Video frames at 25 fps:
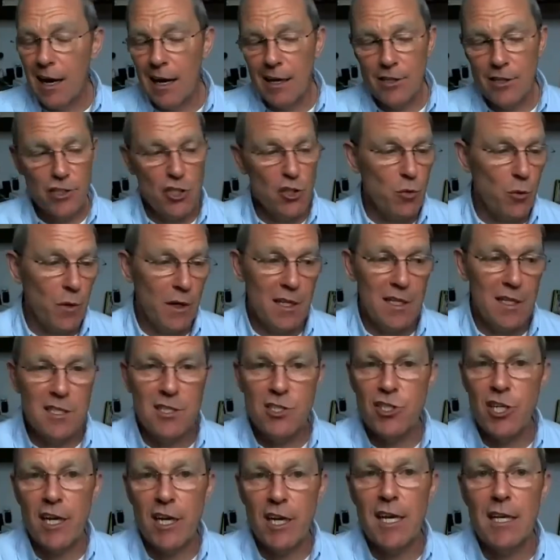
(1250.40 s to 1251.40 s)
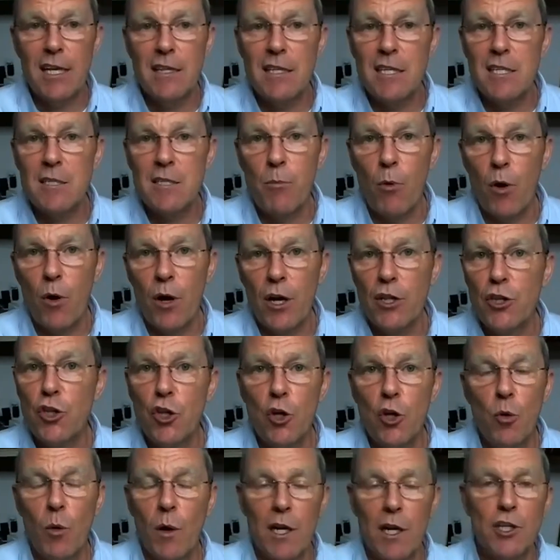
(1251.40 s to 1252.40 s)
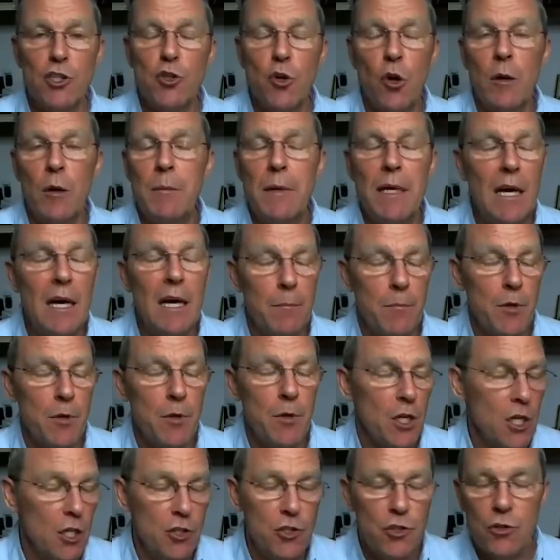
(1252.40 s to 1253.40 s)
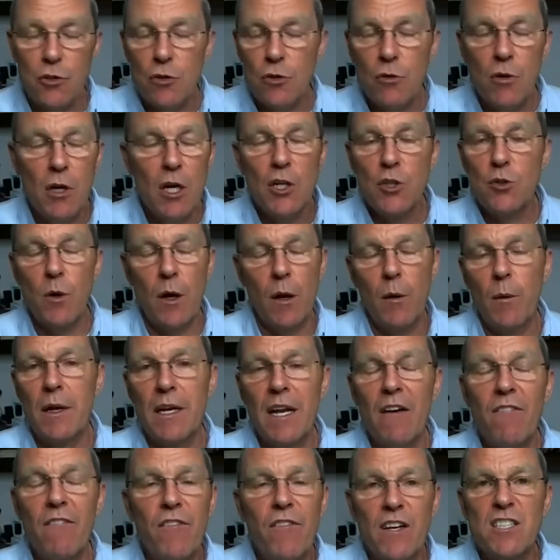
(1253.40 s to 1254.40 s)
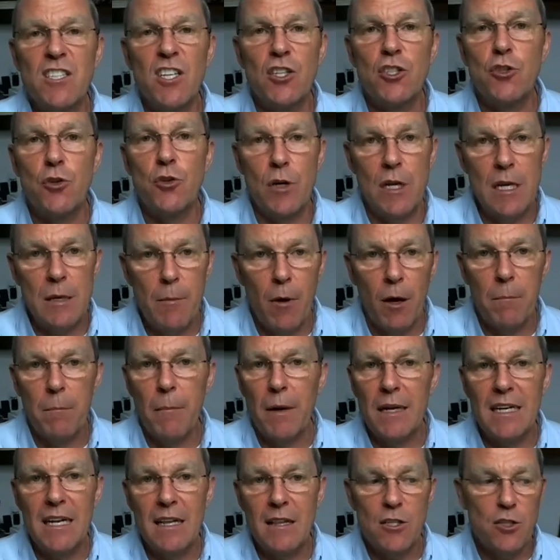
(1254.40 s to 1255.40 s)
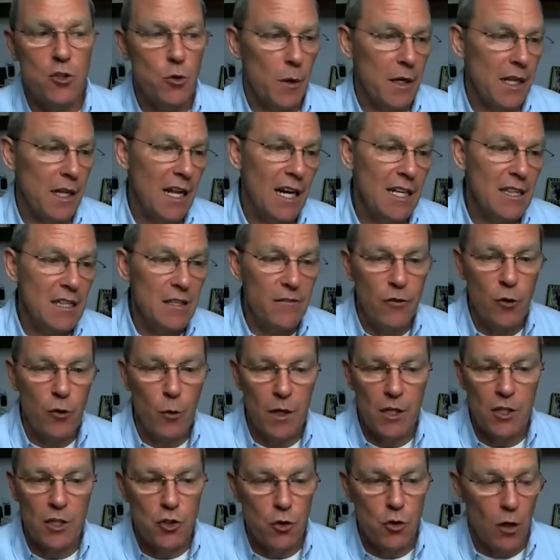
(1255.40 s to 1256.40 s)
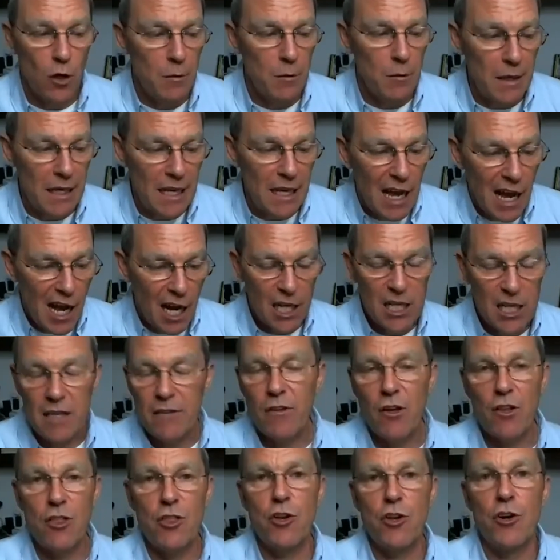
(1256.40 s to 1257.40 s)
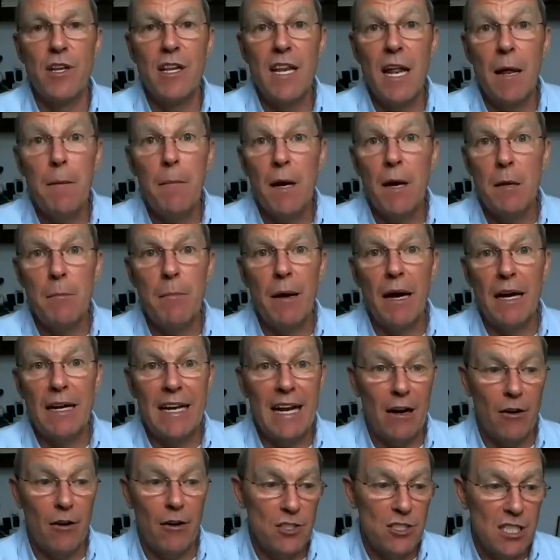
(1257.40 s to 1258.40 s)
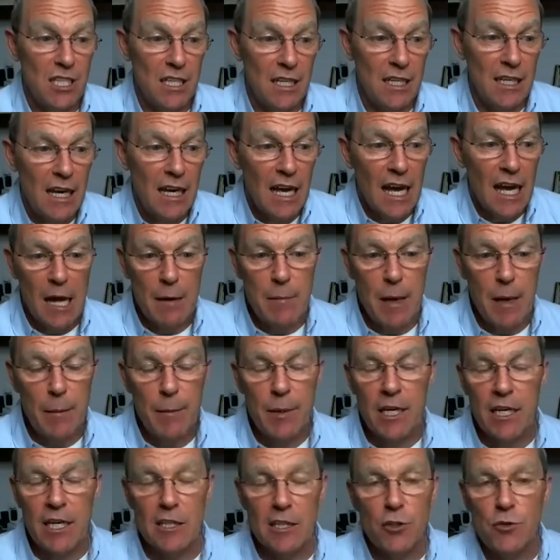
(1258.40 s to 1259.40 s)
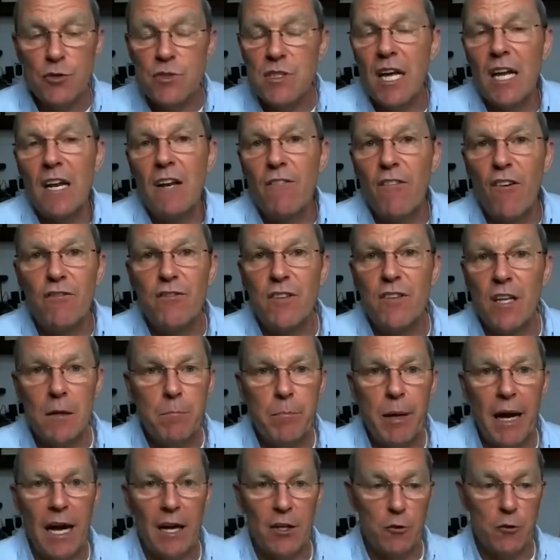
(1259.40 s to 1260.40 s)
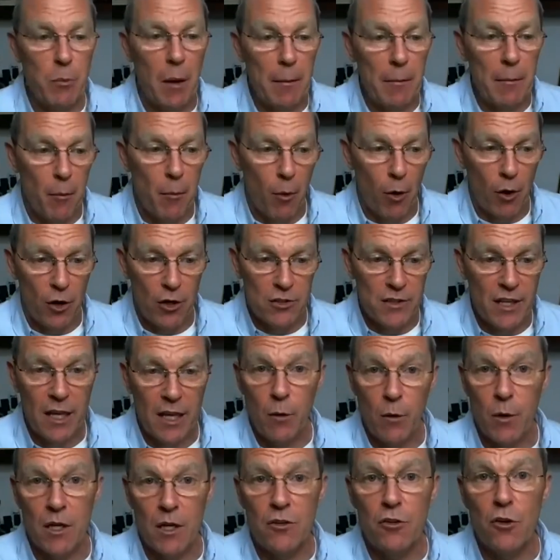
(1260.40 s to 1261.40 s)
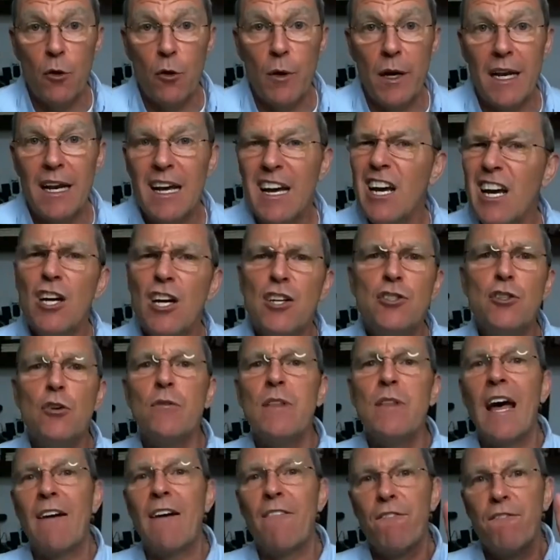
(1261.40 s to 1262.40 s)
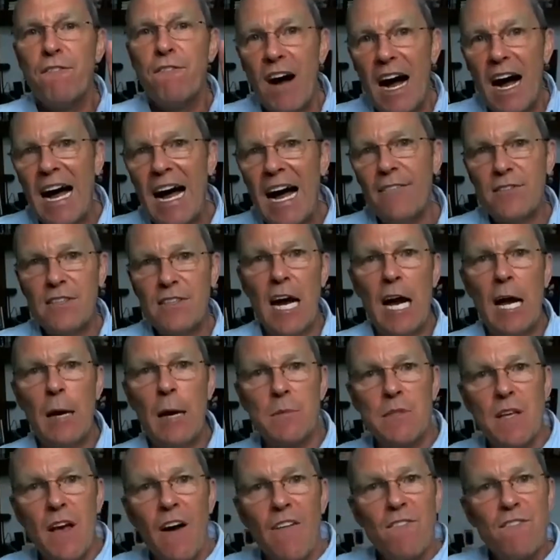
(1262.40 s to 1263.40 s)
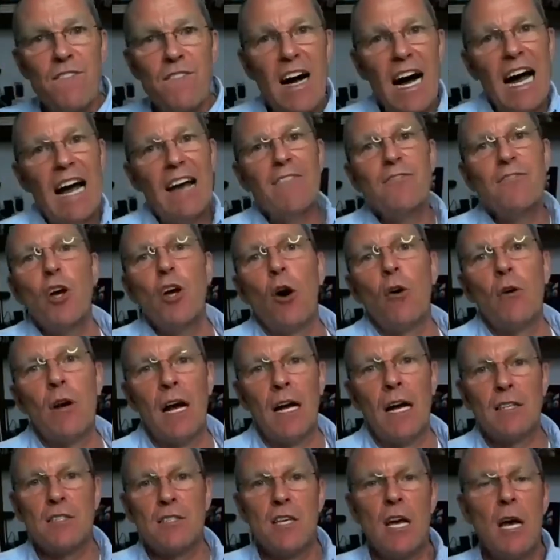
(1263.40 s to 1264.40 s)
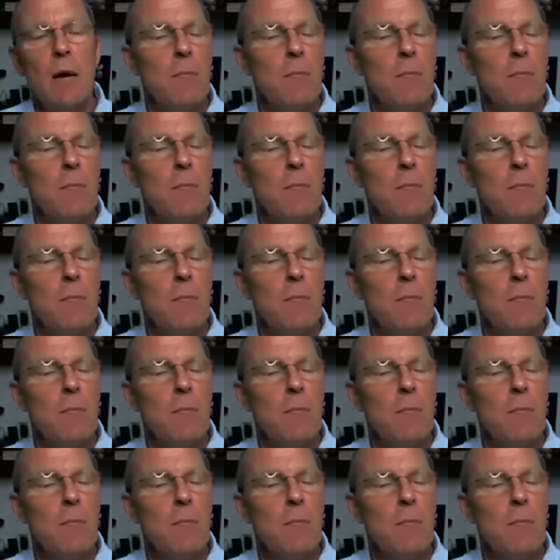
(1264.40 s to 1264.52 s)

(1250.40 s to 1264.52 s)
Just wanted to check in this morning. Do you want to join me? I'm going to do 21-Day Fix Extreme on Monday the 29th. If you want to join me, I'll give you a 30-day money-back guarantee, and maybe you can lose 10 to 15 pounds by Memorial Day. You want to do it? Do that 5 times. 5 donuts